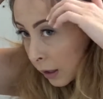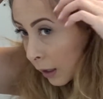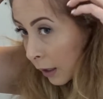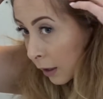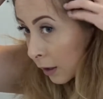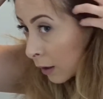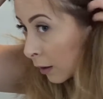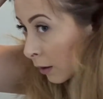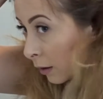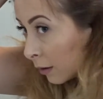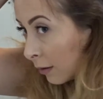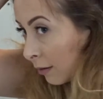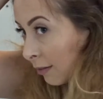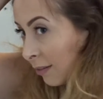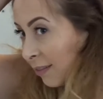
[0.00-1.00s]
hair.
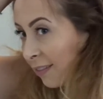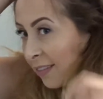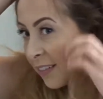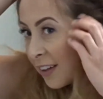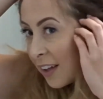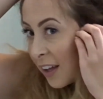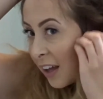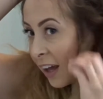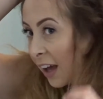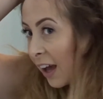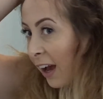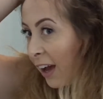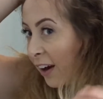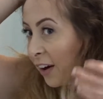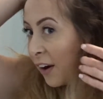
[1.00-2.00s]

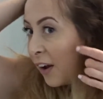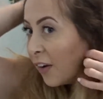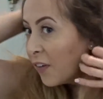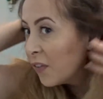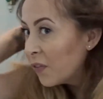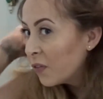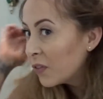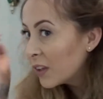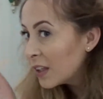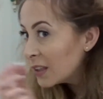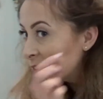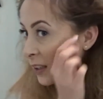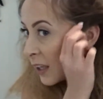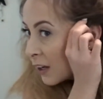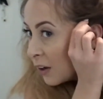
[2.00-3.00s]
I don't know.
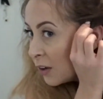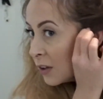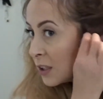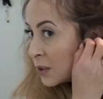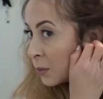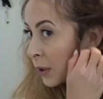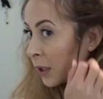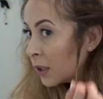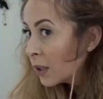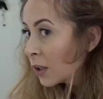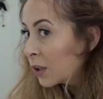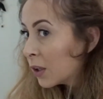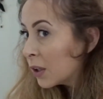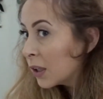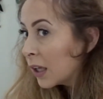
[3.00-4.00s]
It's like all these weird
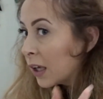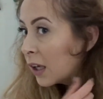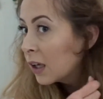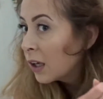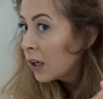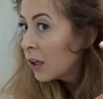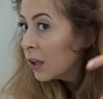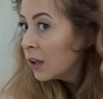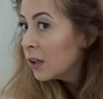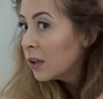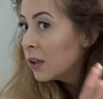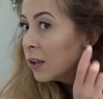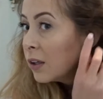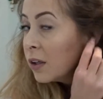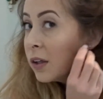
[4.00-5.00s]
little like
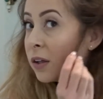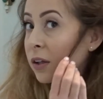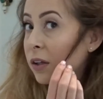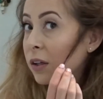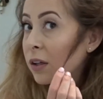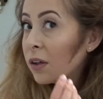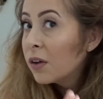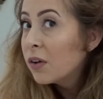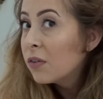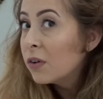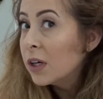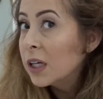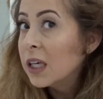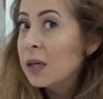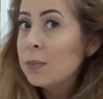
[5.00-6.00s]

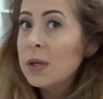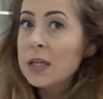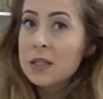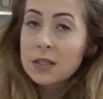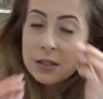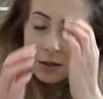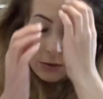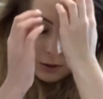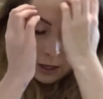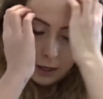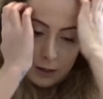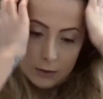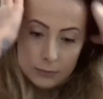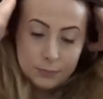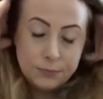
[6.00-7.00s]
funky pieces of
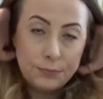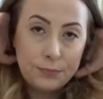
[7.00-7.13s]
hair,